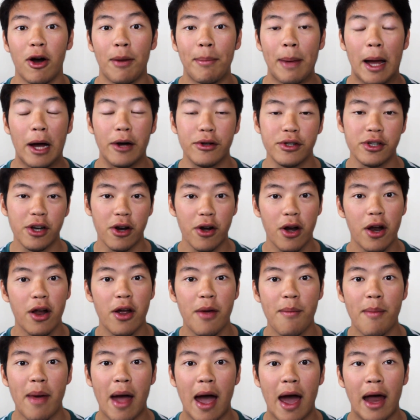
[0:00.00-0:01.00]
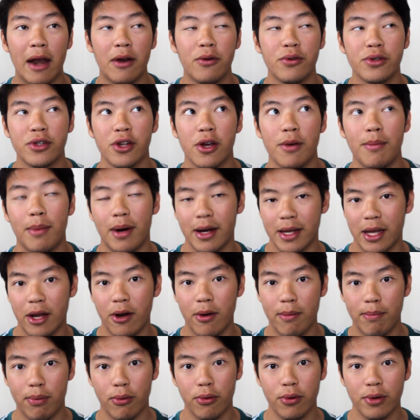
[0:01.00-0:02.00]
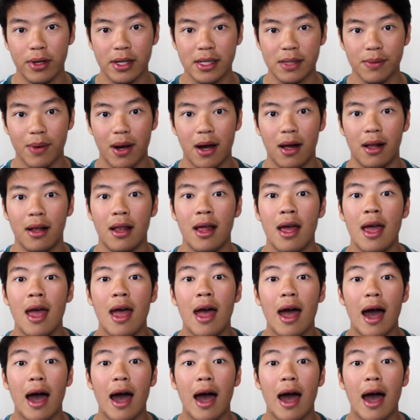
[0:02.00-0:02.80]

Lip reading: about Durham and also my year abroad as well,